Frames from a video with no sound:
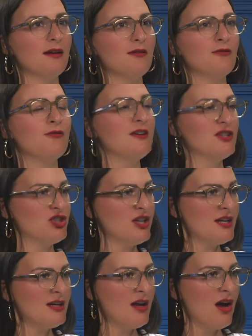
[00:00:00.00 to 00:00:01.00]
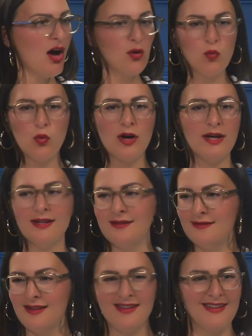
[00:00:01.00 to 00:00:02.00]
vision on what
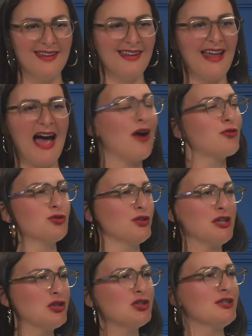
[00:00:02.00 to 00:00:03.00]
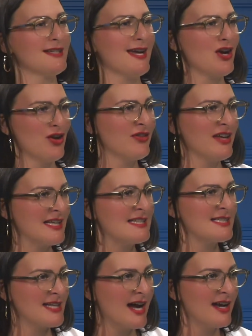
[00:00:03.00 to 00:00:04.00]
it actually looks like on the
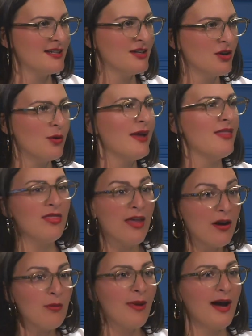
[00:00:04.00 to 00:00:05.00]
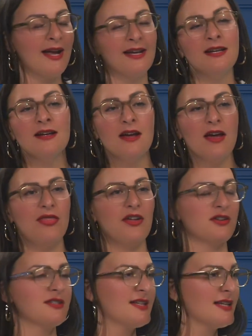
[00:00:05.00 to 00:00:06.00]
inside. In their mind,
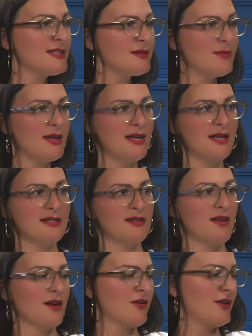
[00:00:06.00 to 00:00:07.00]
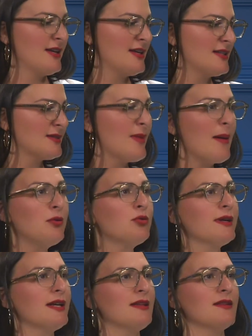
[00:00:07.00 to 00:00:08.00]
there's sentiment, there is
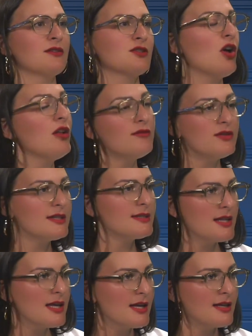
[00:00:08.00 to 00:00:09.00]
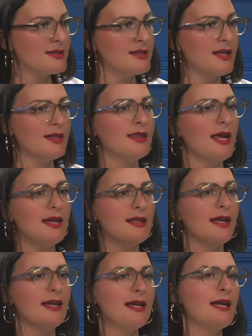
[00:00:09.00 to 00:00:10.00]
memory, there's all of these things that
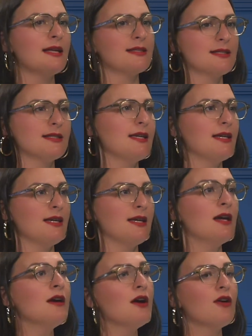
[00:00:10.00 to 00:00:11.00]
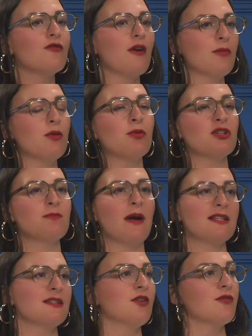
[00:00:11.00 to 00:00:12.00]
they can't see from the
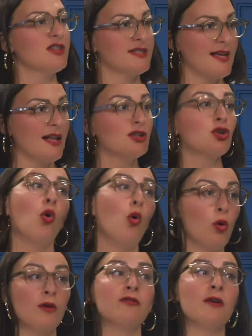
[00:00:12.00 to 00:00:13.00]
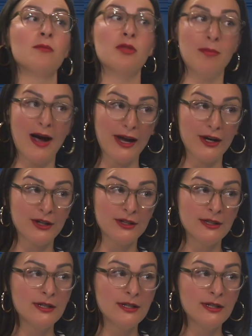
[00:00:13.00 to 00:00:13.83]
perspective of the seller or from the buyer.